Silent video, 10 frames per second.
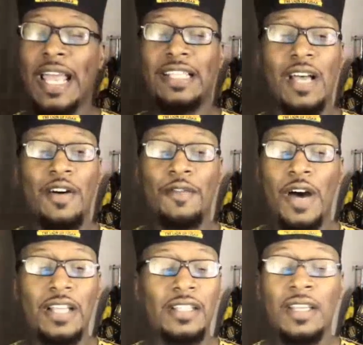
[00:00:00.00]
and some of
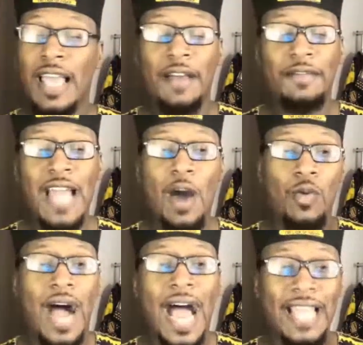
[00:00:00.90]
us have not
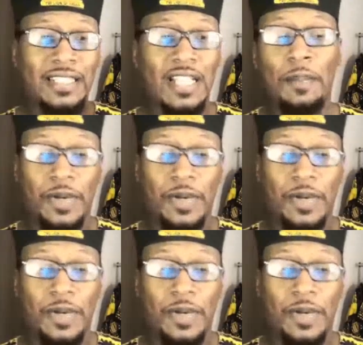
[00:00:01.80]
wised up